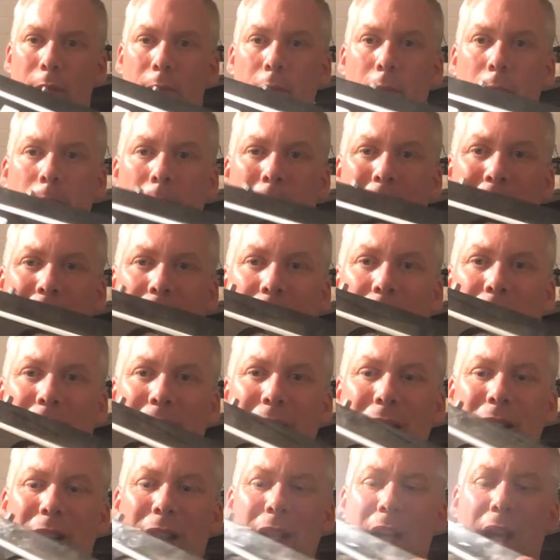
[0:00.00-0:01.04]
But back
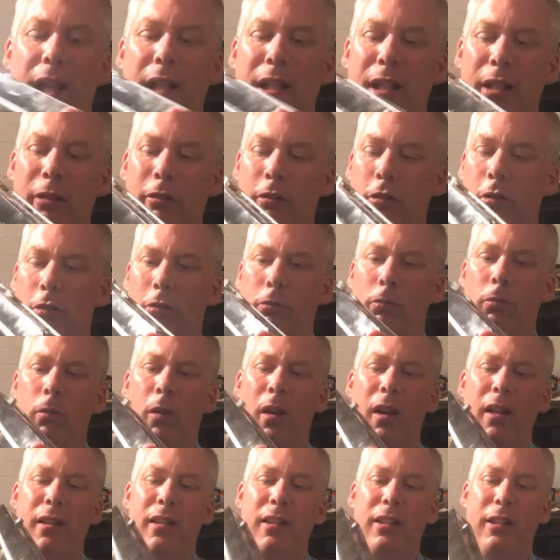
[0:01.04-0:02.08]
in the day, this was
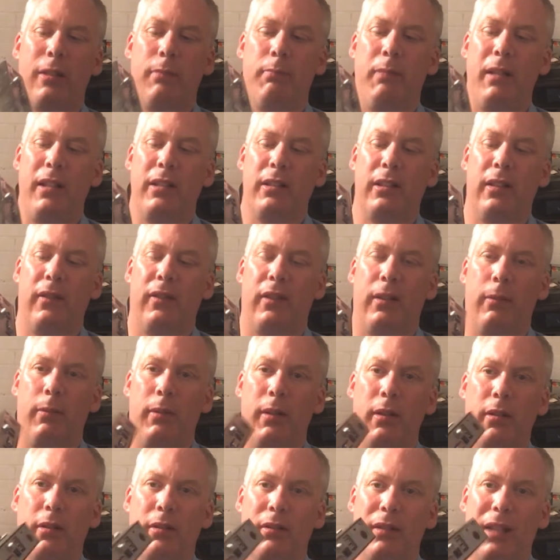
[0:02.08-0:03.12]
quite an expensive
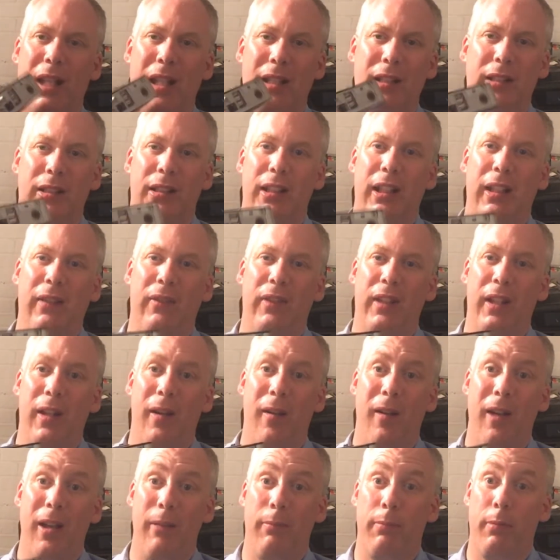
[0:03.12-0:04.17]
computer. It had a D V
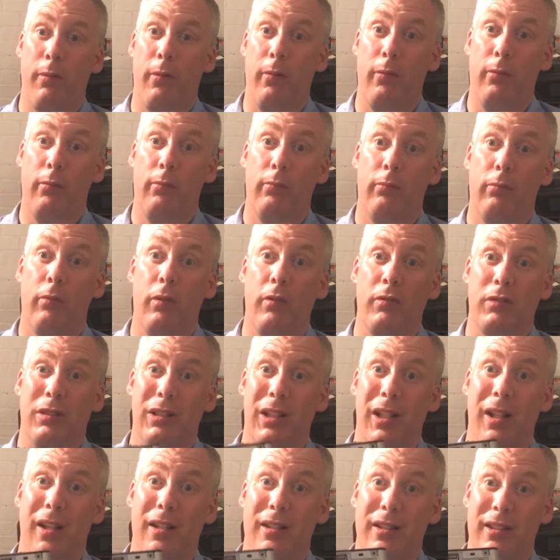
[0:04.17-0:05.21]
I port, what was
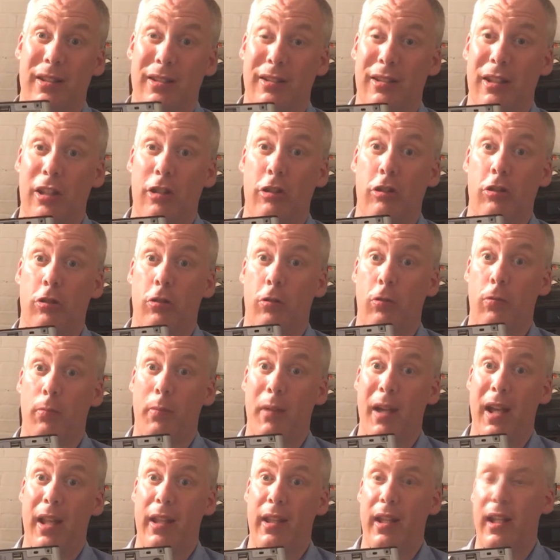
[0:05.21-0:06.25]
classed as digital
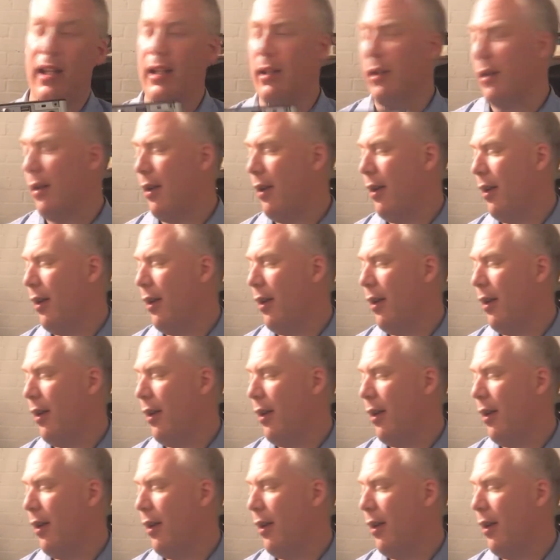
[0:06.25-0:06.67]
back then.